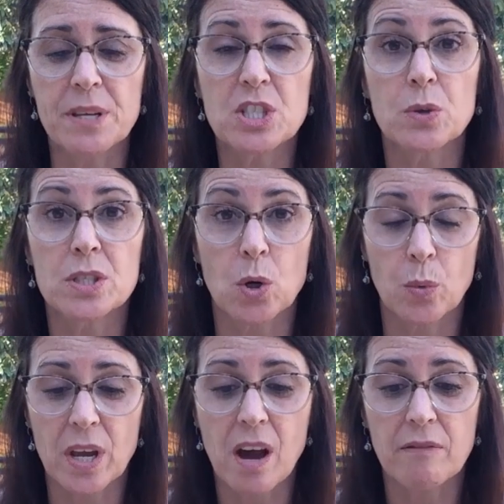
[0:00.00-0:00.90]
Mr. Sir
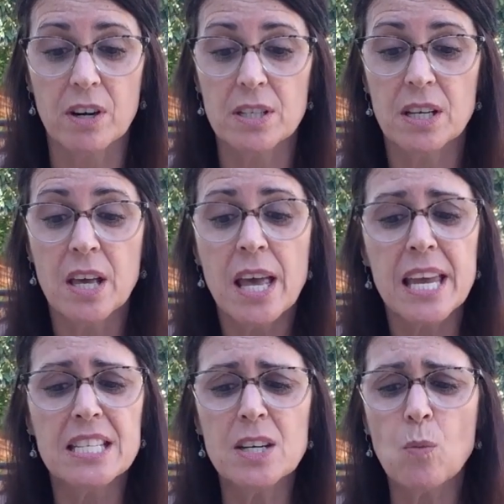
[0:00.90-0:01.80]
recovered.
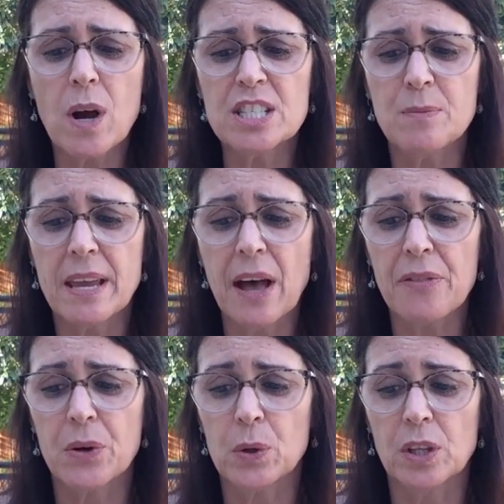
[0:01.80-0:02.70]
He didn't want to be
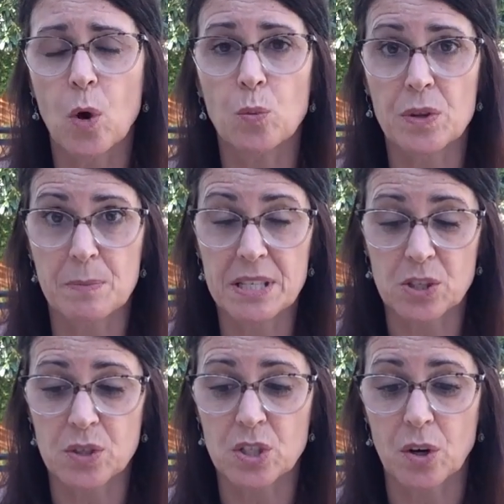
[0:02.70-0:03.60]
out there alone with
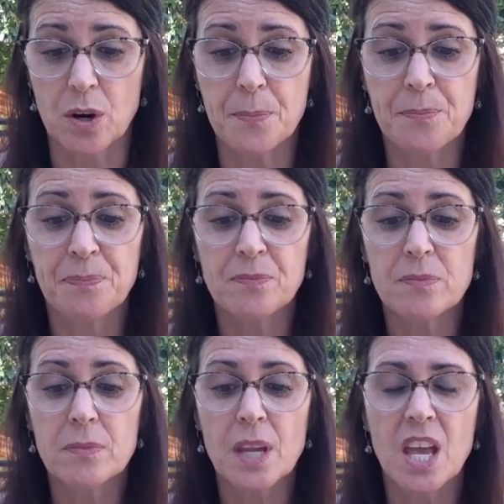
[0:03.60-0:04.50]
Mr. Sir.
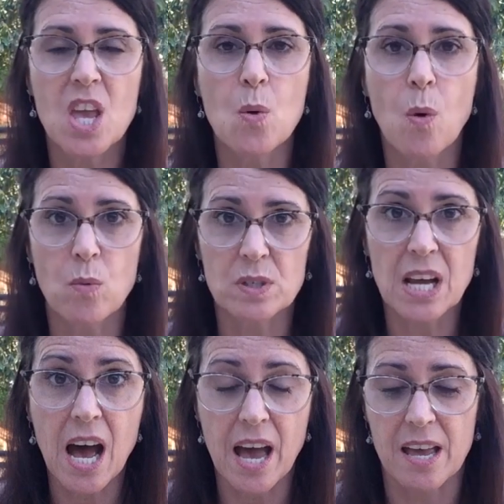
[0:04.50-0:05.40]
He won't
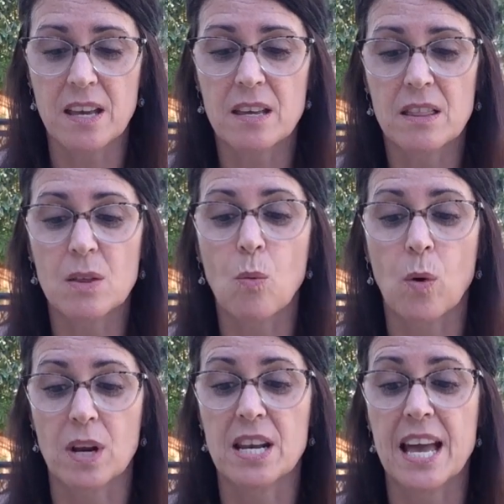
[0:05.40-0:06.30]
die, the
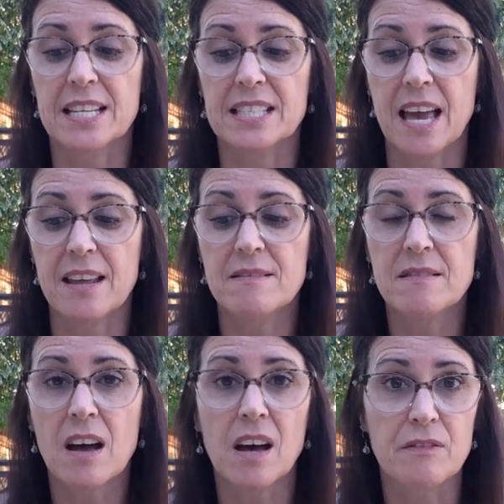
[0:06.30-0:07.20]
warden had said,
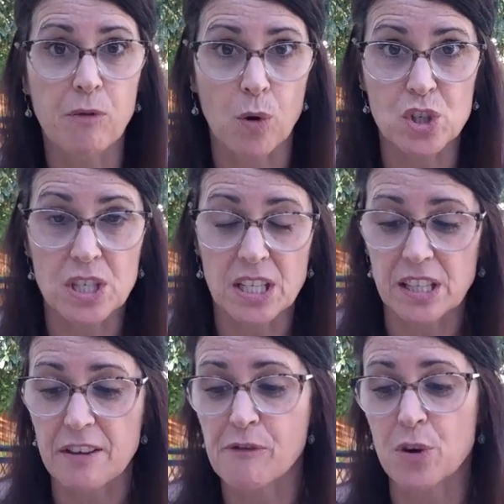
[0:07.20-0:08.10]

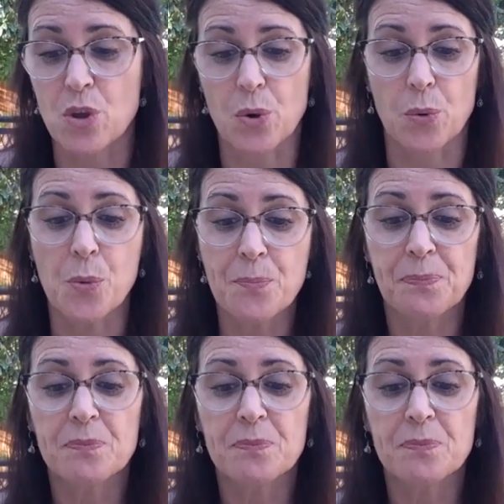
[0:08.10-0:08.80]
unfortunately for you.